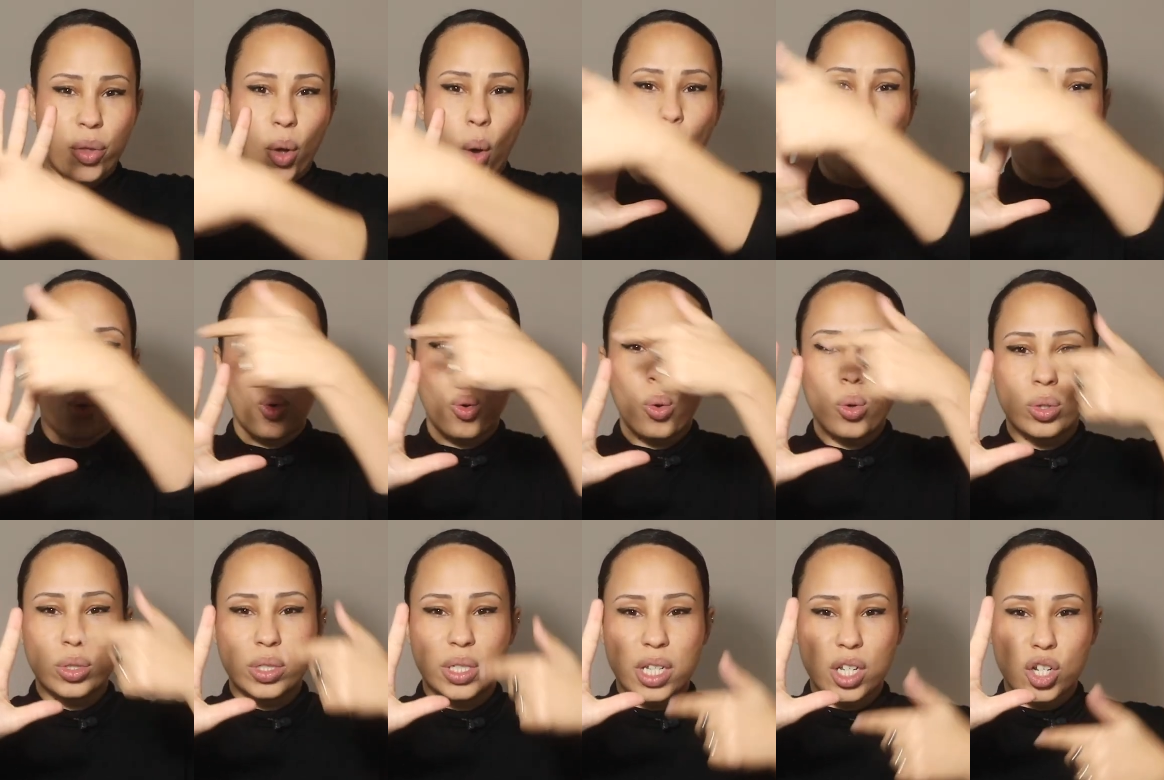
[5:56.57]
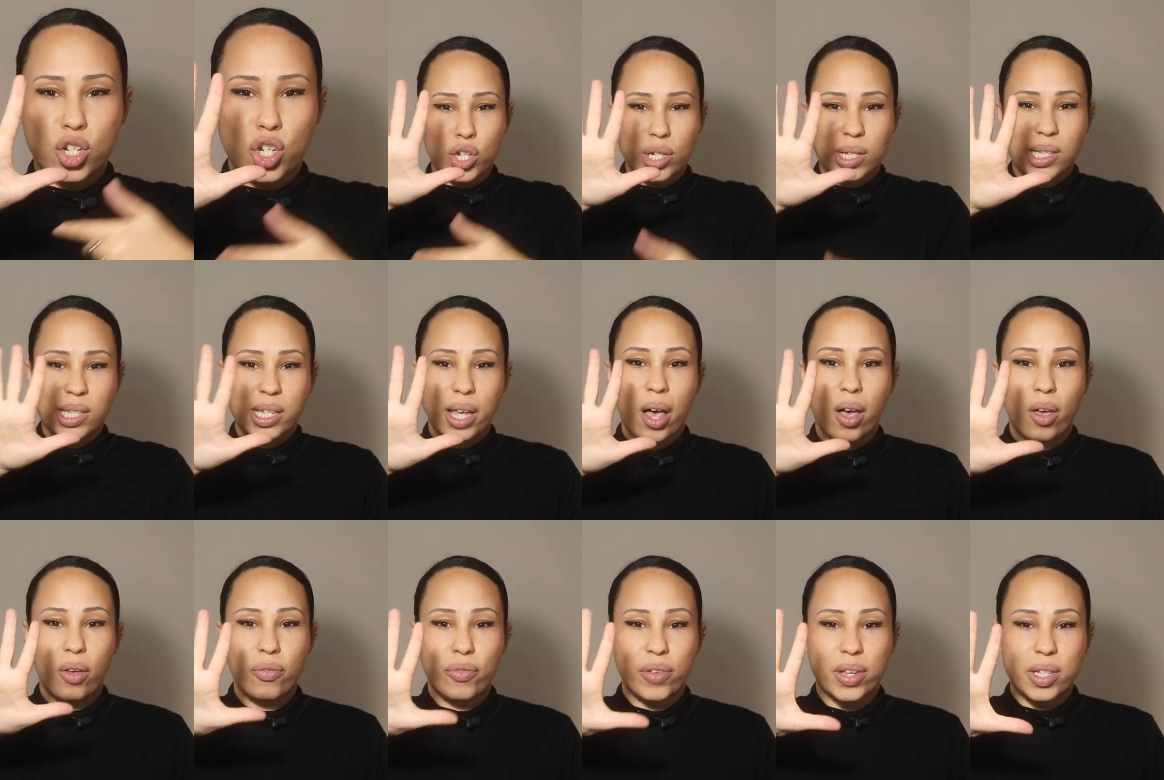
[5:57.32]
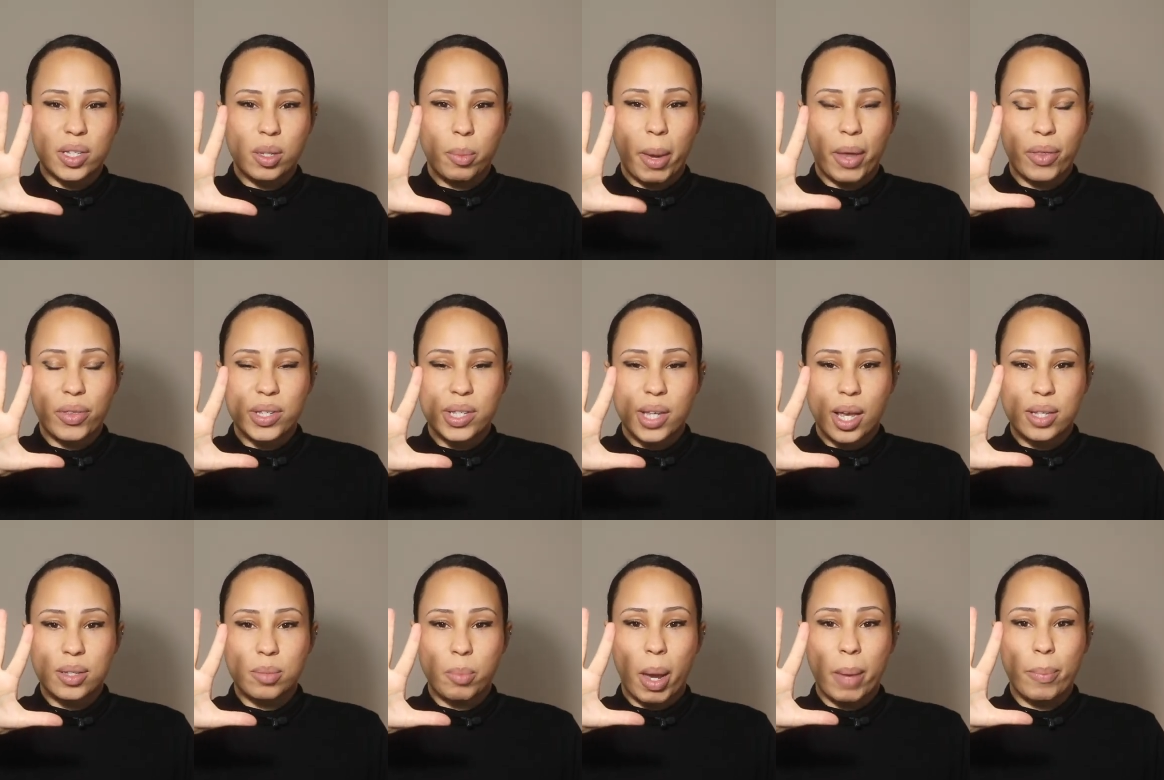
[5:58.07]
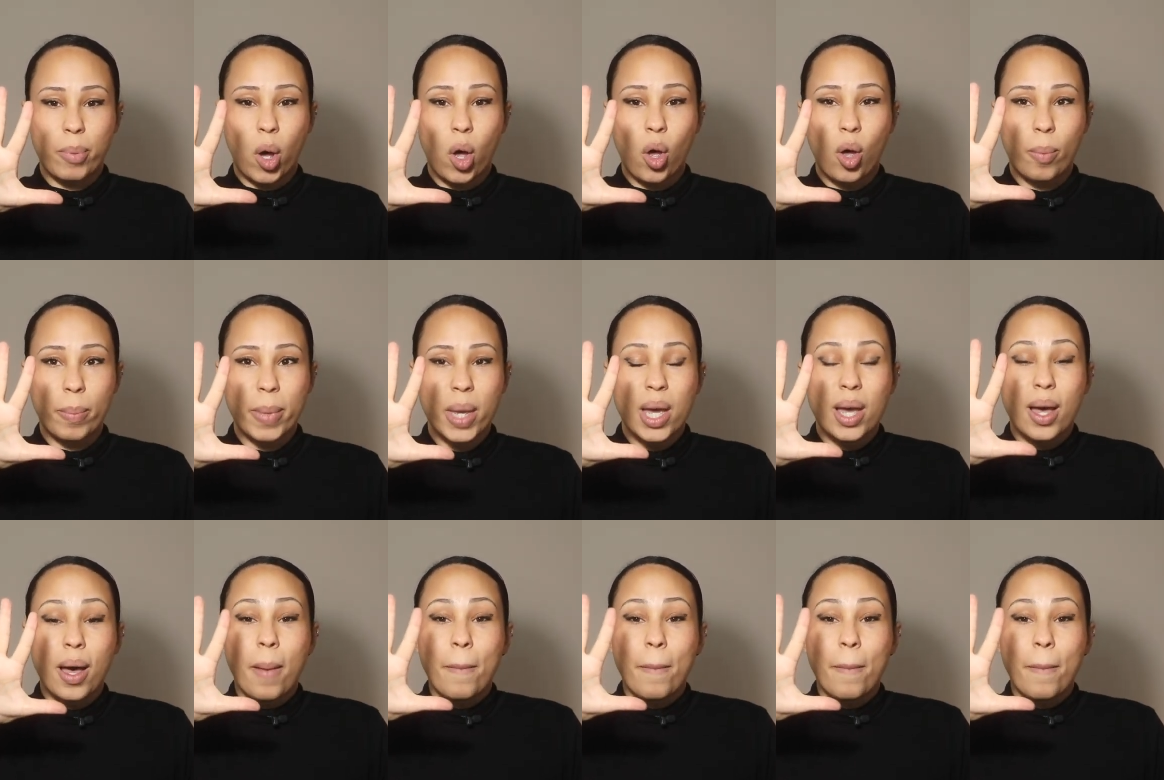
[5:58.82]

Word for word: the whole dish itself is about the size of my palm.